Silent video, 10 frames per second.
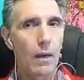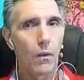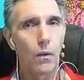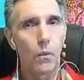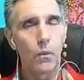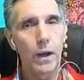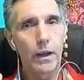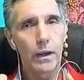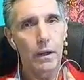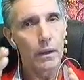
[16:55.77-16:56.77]

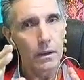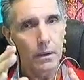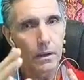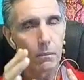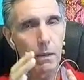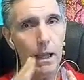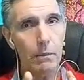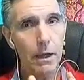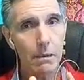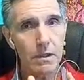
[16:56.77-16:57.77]
when the
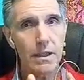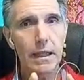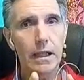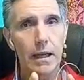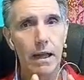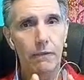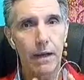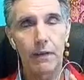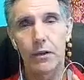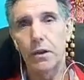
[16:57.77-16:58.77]
blood becomes clean enough
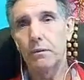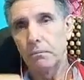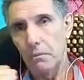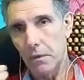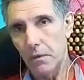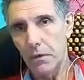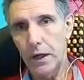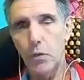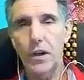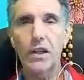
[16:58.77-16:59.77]
after
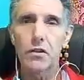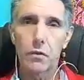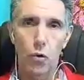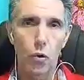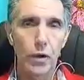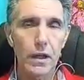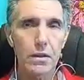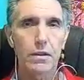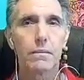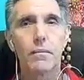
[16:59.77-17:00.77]
3 weeks, 4
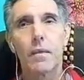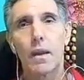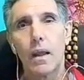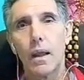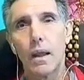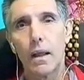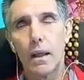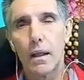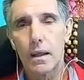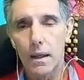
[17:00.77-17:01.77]
weeks,
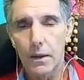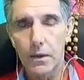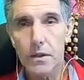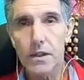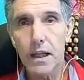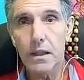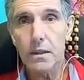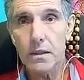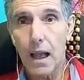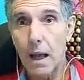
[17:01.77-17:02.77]
the
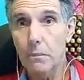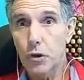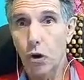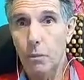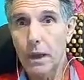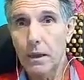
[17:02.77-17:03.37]
cells absorb